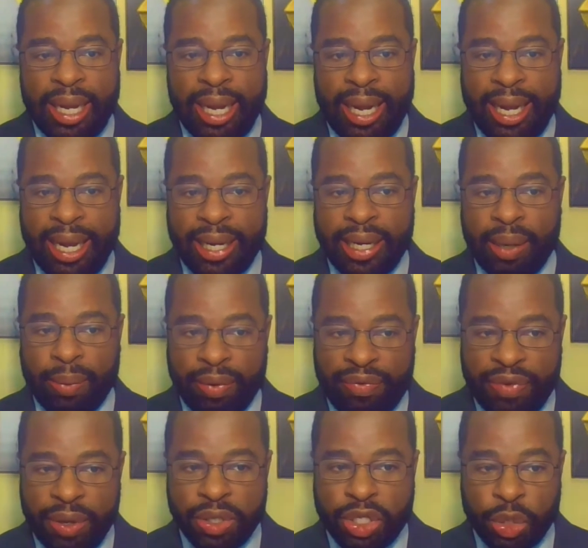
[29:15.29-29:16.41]
and it
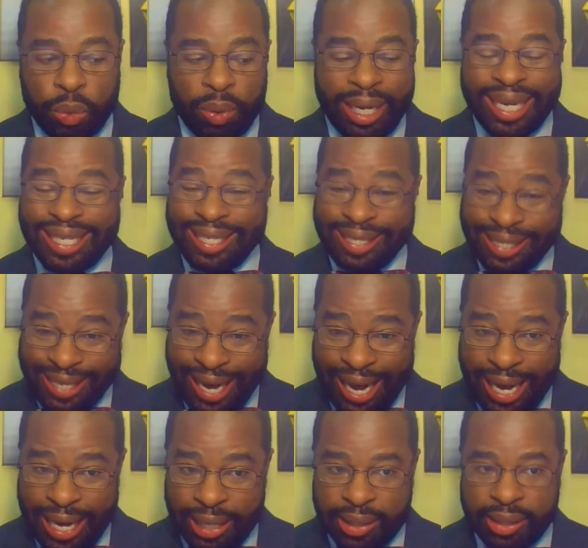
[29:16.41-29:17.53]
refused to
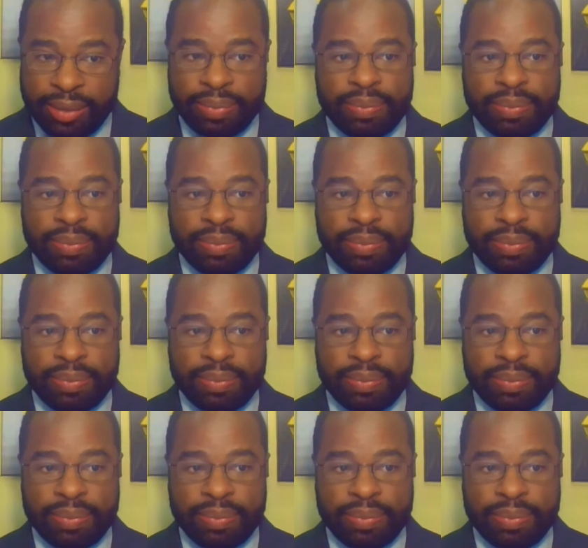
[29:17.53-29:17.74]
reinstate